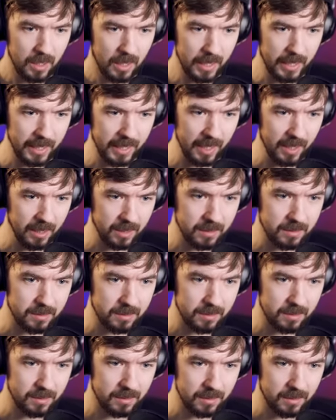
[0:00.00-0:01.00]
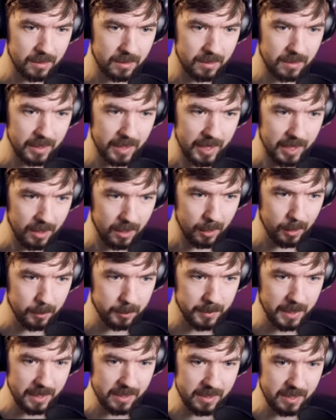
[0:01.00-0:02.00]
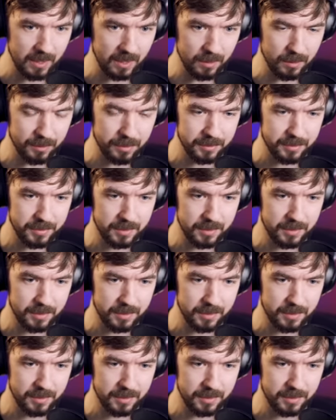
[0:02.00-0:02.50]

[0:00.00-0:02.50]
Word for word: I can't heal myself.